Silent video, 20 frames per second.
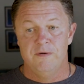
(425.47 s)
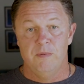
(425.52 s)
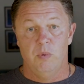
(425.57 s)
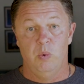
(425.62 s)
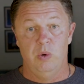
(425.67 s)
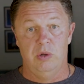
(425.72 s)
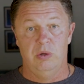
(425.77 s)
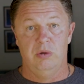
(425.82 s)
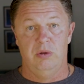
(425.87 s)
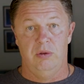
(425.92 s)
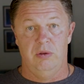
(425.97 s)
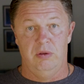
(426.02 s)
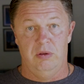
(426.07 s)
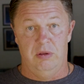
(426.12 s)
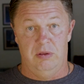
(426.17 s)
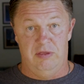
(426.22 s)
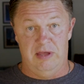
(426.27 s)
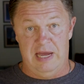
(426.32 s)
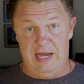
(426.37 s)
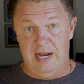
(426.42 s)
Well,
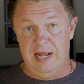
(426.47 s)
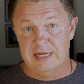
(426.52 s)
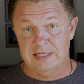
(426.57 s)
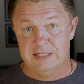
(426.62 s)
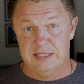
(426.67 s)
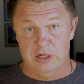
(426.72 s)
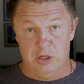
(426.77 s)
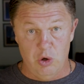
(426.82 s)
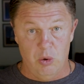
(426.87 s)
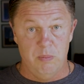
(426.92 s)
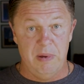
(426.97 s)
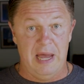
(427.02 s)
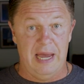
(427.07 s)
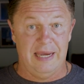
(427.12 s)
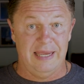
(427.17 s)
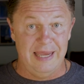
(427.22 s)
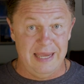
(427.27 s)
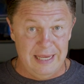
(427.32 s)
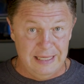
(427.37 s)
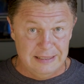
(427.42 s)
that has to go
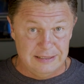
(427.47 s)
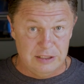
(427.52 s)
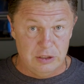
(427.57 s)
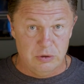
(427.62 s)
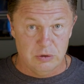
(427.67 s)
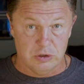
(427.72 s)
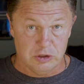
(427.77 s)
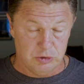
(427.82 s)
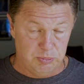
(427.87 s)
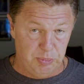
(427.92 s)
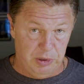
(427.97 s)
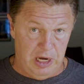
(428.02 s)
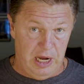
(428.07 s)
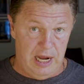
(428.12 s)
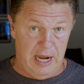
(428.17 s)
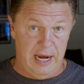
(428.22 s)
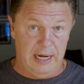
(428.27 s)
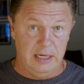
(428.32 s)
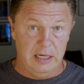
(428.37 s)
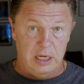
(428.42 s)
back into your
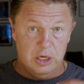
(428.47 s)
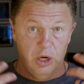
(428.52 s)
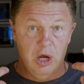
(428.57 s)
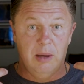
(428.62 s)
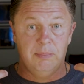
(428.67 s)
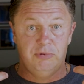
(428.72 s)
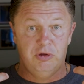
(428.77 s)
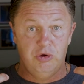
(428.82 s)
spine and up